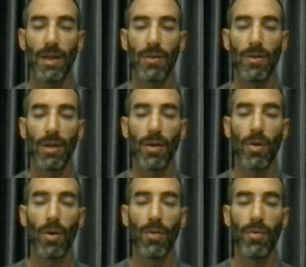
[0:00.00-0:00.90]
into the
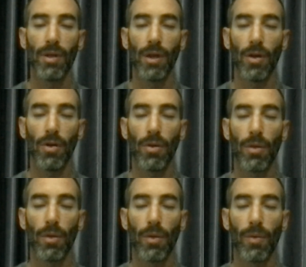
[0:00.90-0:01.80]
core of the
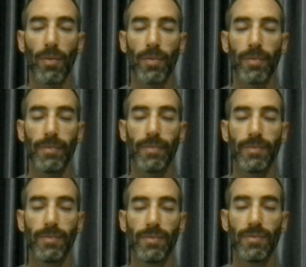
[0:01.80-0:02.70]
earth,
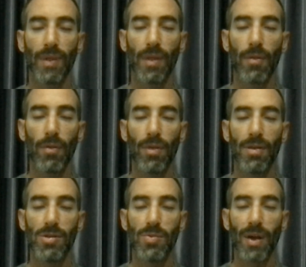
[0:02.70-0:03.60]
through
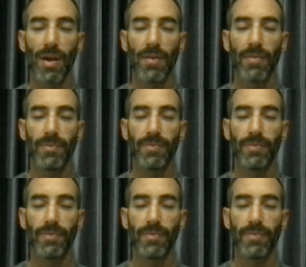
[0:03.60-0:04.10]
the spine.